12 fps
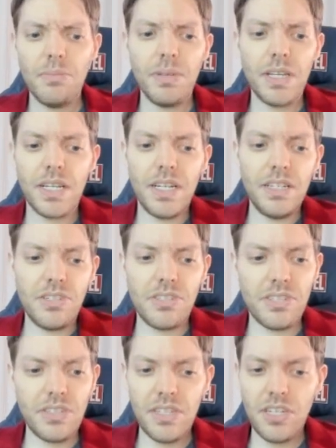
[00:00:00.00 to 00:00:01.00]

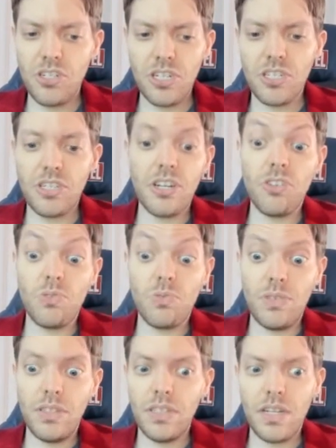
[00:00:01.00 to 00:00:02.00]
Because it just sends
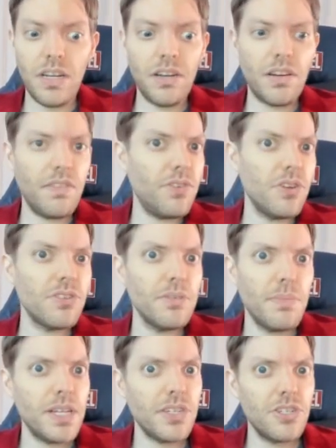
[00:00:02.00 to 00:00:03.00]
really kind of
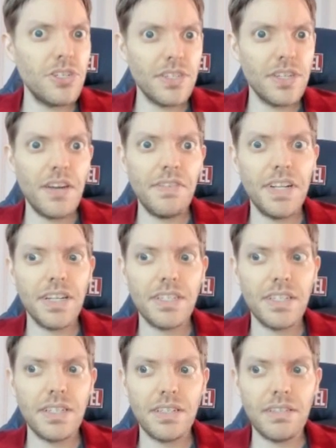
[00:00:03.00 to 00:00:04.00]
confusing messages and everything. It's
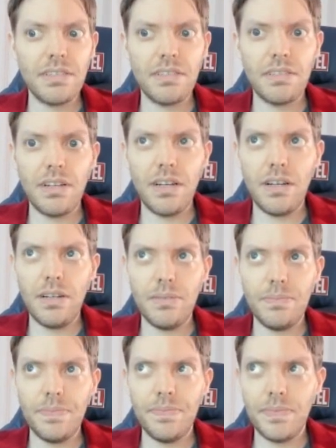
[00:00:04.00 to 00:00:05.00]
like,
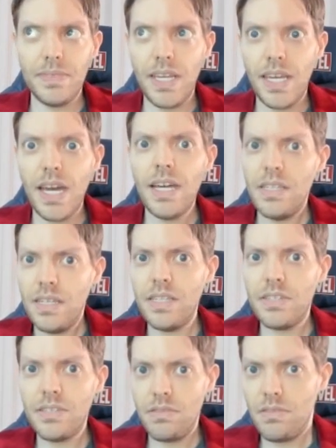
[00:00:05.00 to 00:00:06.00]
um, yeah,
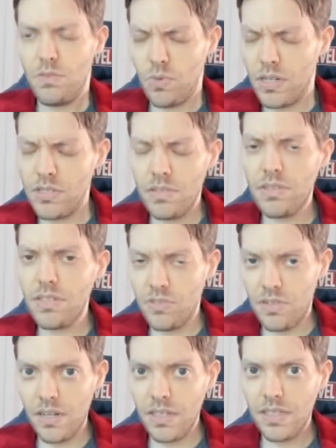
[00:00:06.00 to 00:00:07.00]
he's what he's doing is
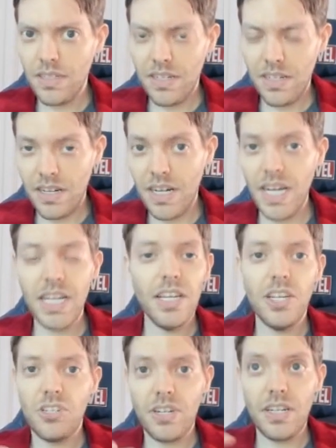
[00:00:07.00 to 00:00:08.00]
wrong. All right,
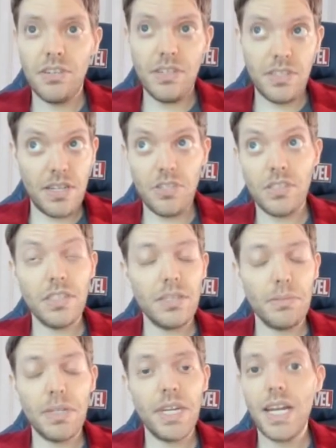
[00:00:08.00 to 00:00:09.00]
trying to essentially
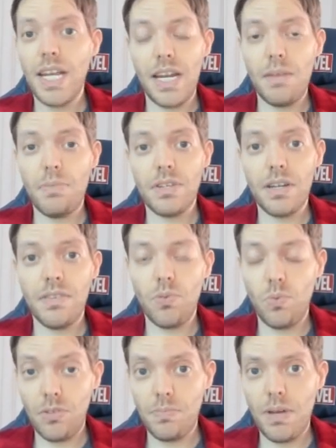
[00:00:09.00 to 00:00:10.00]
eliminate 80% of the
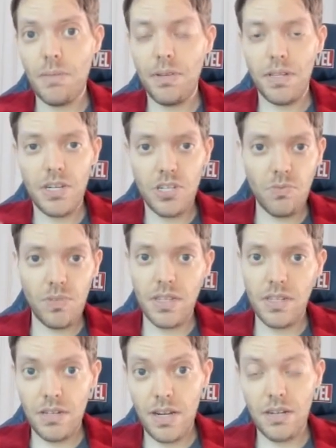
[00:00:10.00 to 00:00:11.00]
world's population with
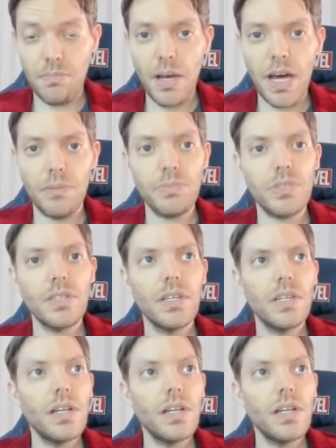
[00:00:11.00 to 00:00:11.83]
these kind of bombs.